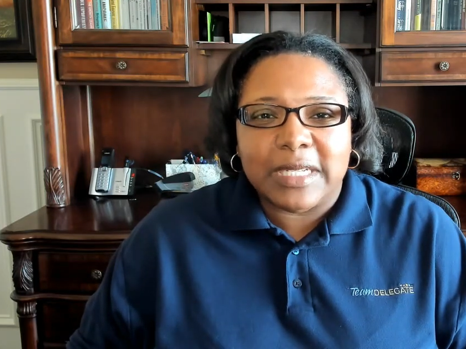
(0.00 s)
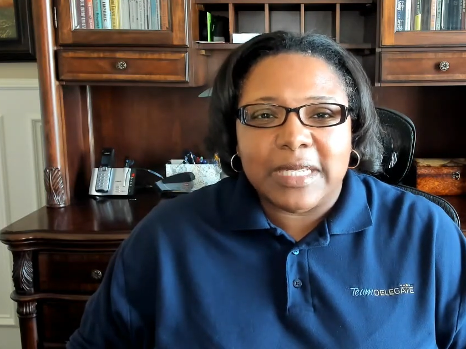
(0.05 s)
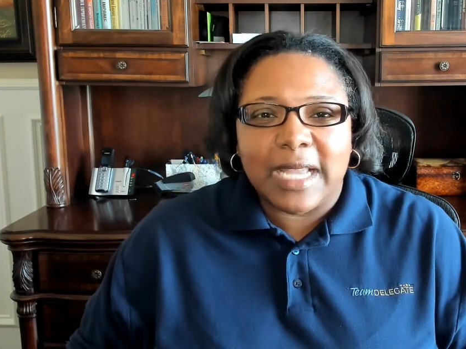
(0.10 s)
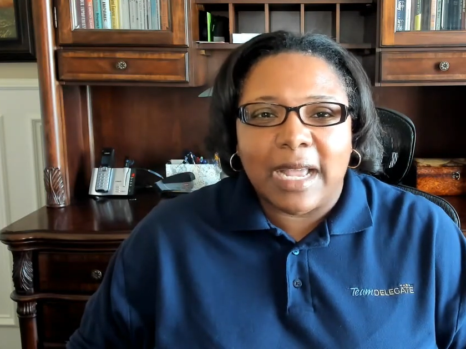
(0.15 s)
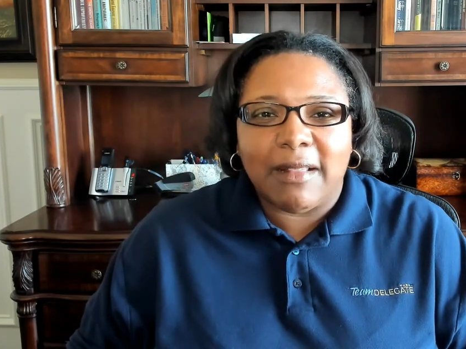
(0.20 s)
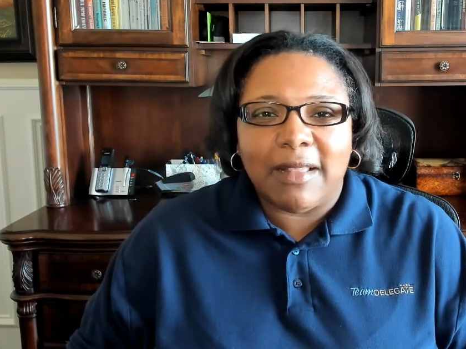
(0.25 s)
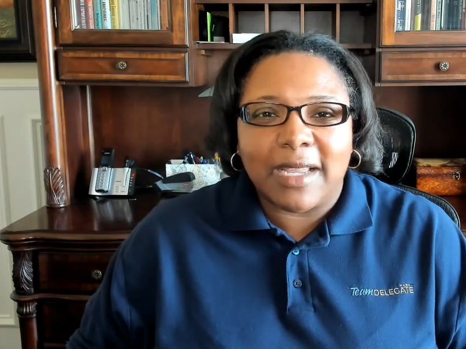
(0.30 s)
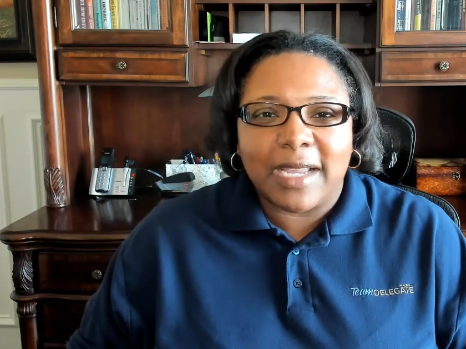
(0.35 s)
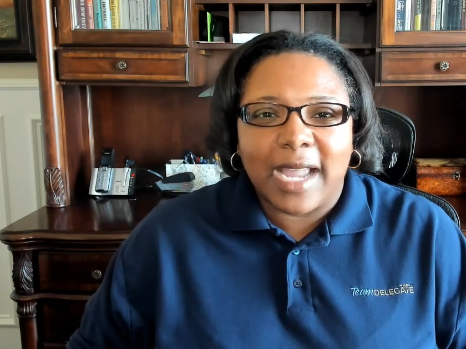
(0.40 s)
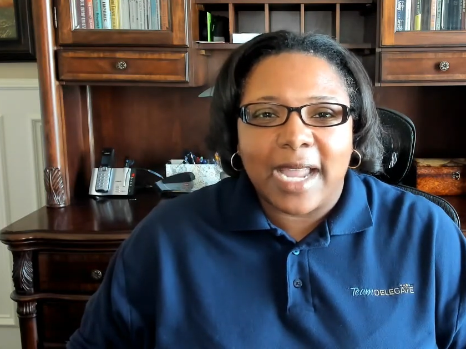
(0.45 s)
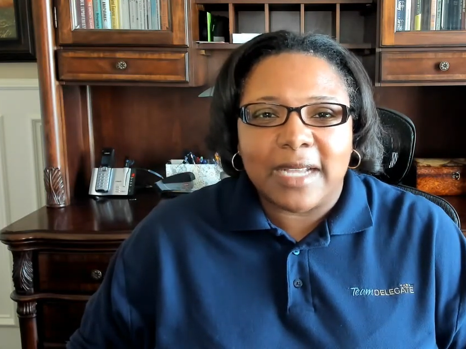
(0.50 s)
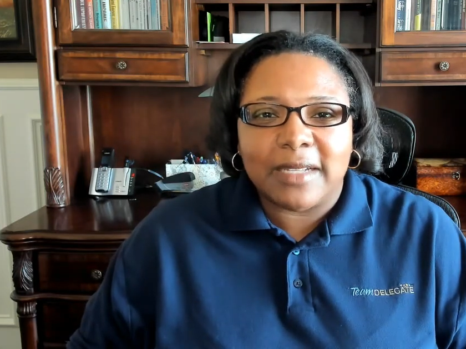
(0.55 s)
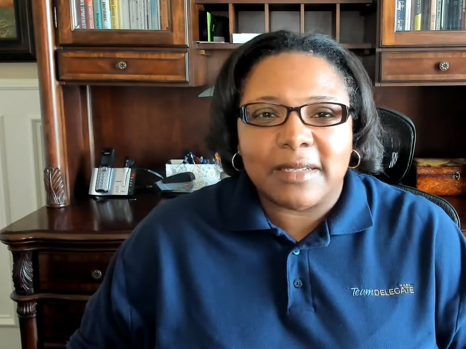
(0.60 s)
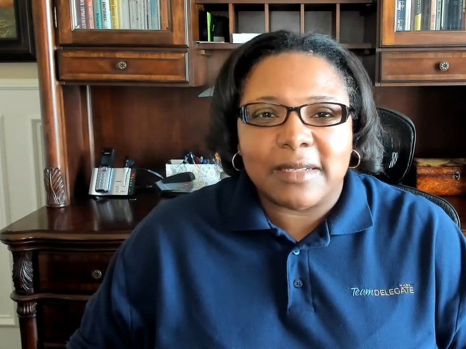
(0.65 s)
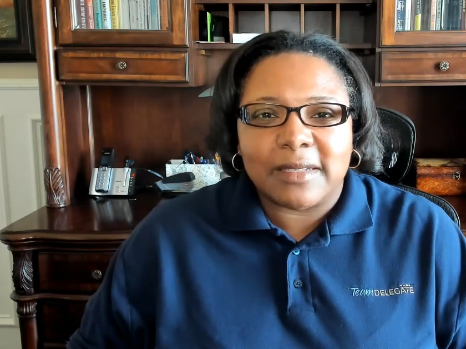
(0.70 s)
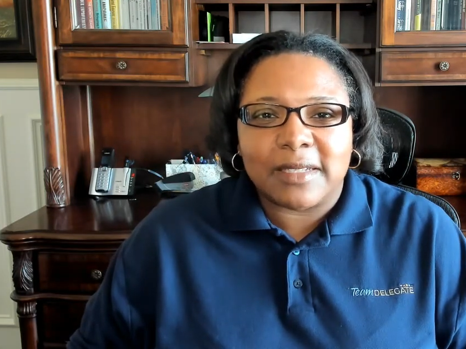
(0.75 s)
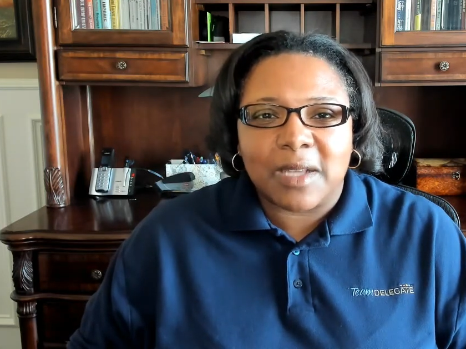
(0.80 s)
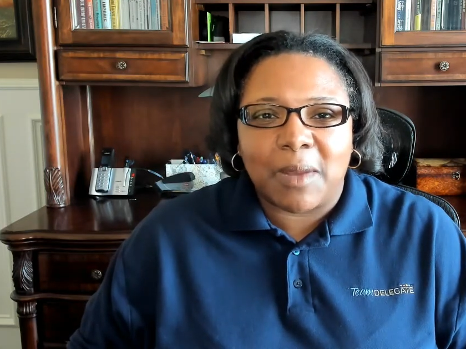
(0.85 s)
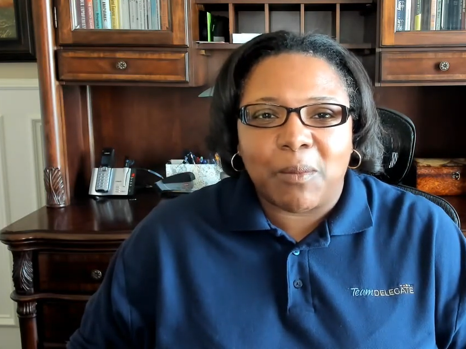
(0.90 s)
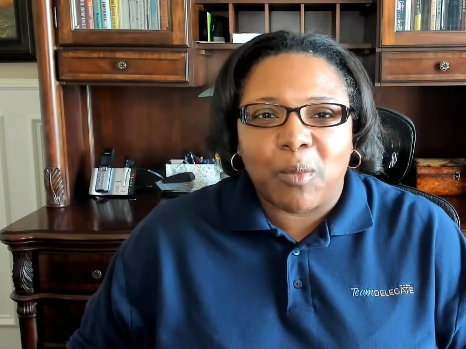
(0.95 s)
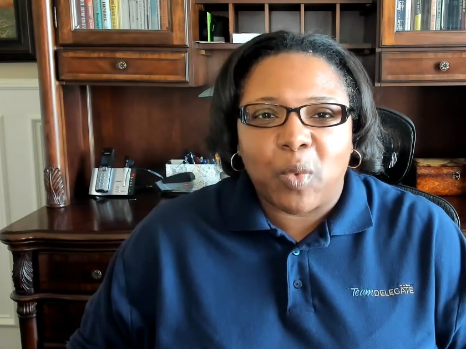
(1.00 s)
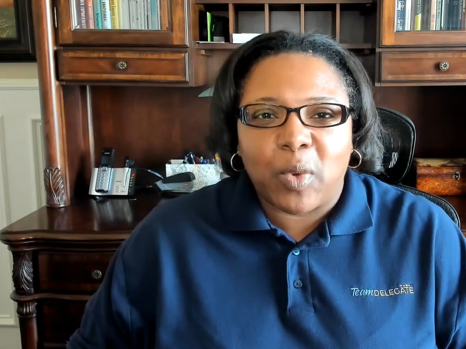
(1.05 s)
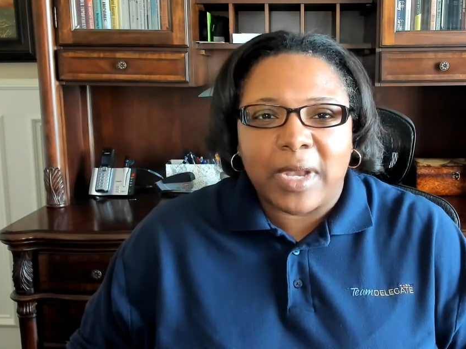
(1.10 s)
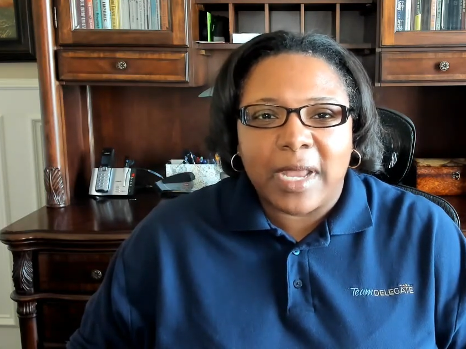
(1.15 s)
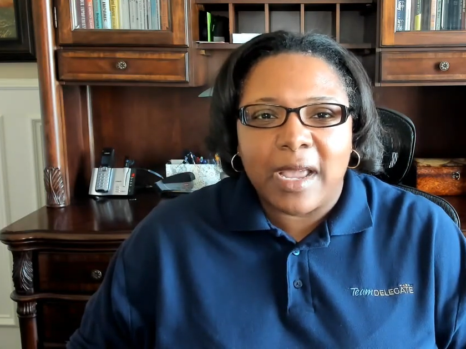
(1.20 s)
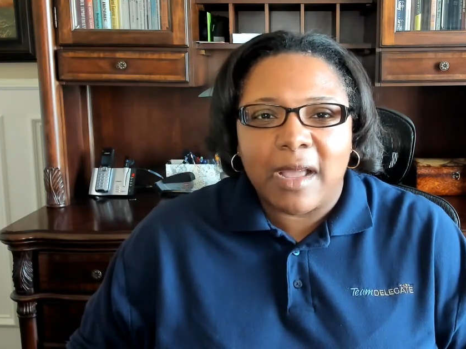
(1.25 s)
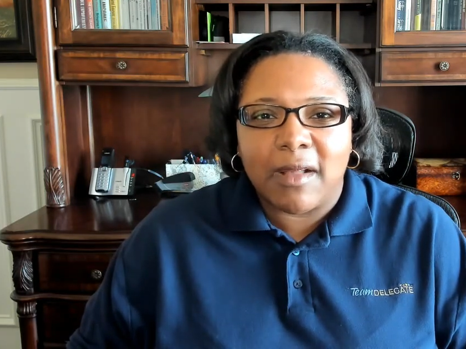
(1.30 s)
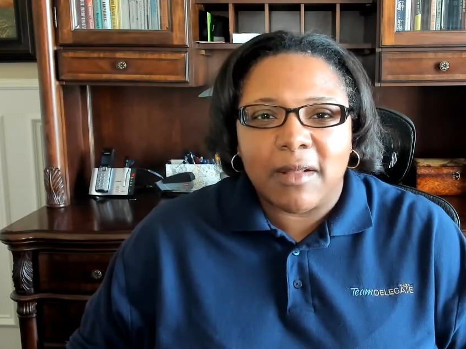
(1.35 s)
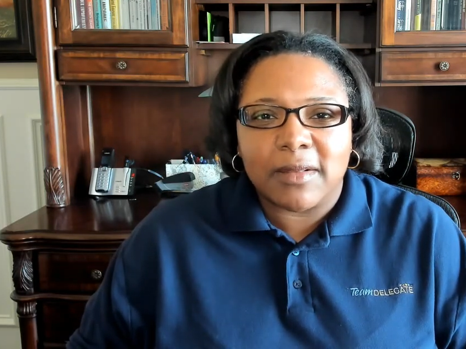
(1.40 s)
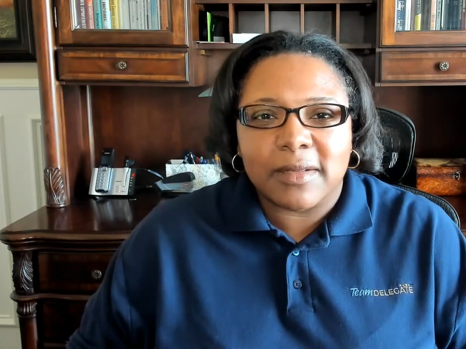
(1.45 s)
delegate to someone
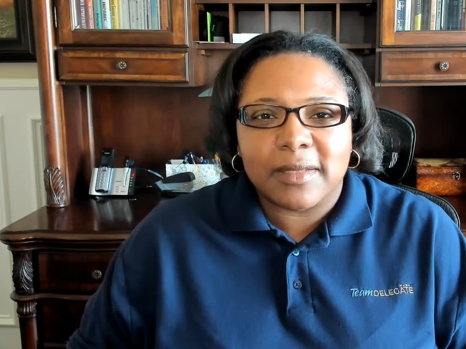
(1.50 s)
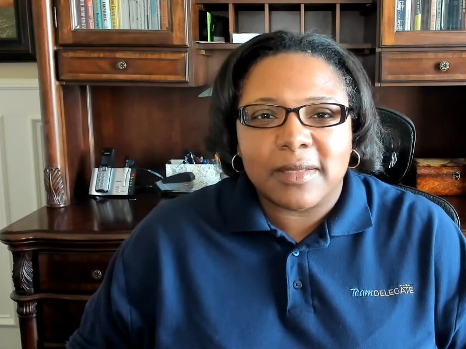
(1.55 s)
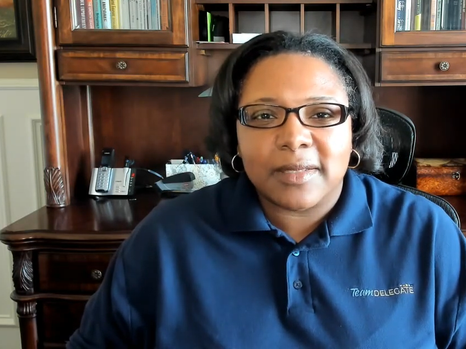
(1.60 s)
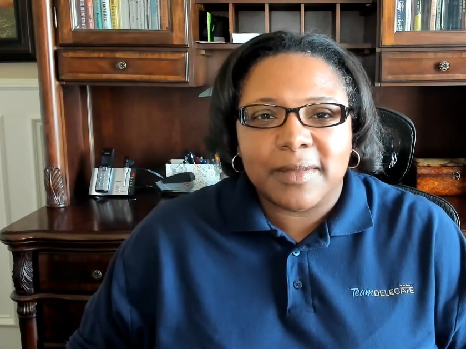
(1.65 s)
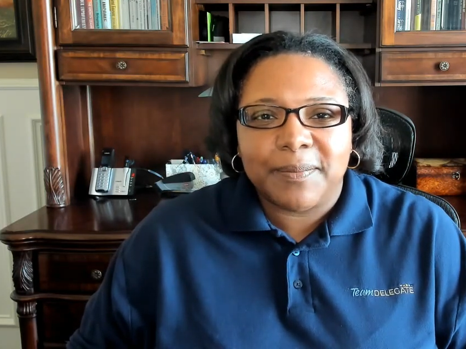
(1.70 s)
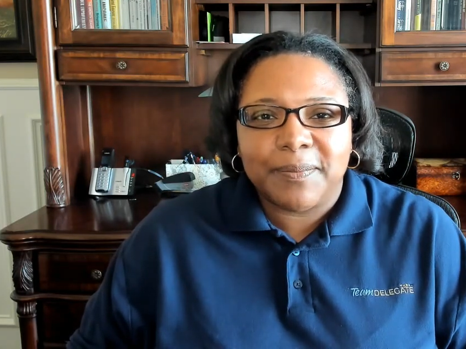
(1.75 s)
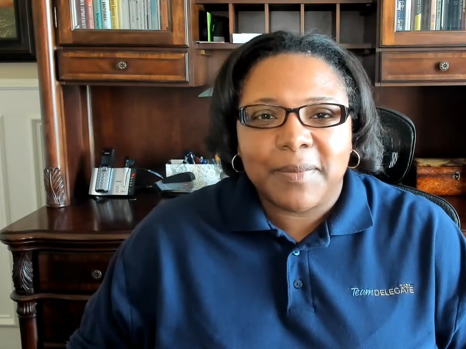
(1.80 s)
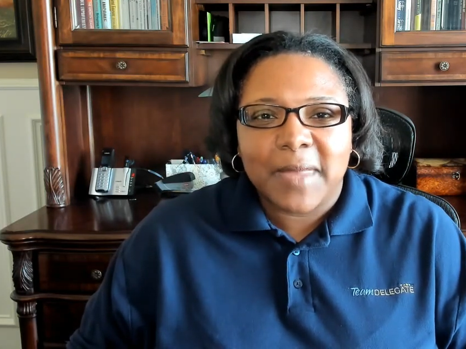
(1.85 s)
else.